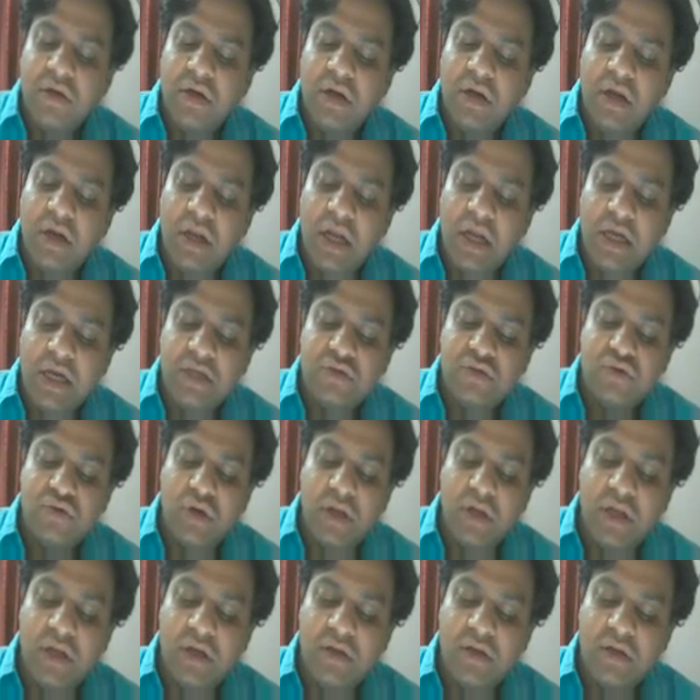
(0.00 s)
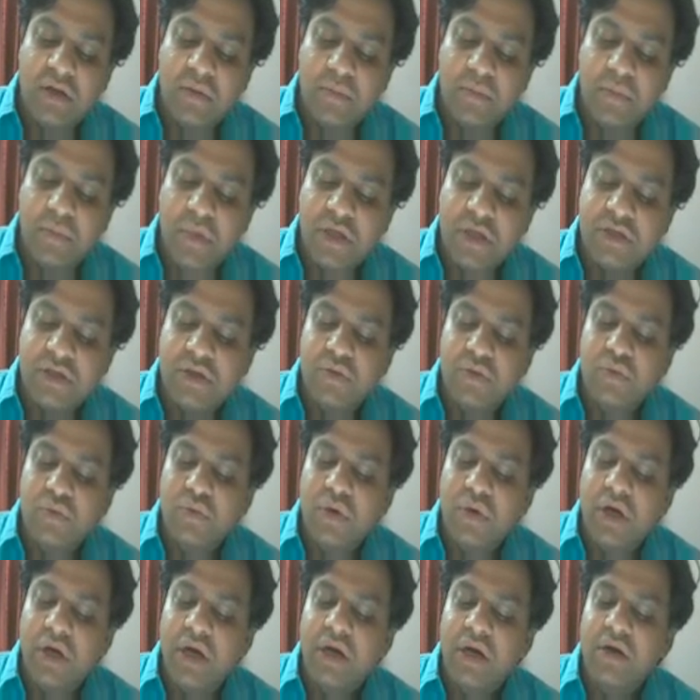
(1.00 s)
line joining plus
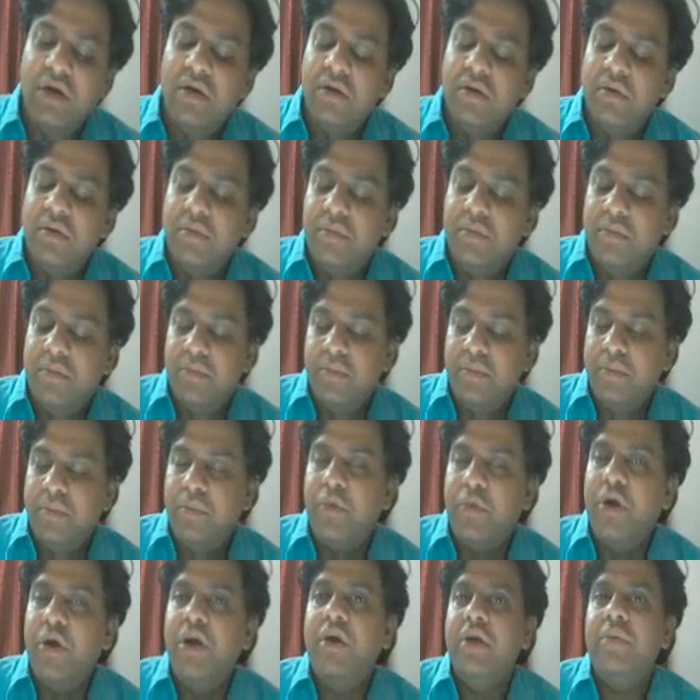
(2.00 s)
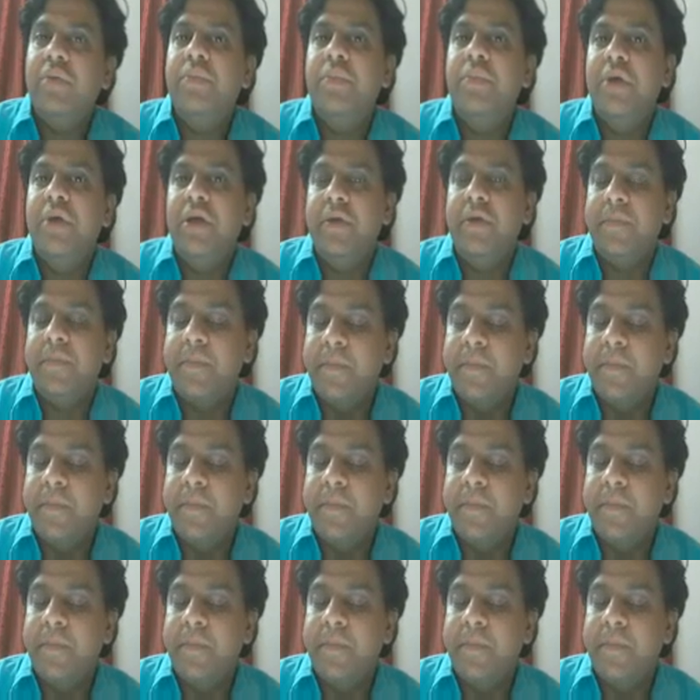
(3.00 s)
q and point p.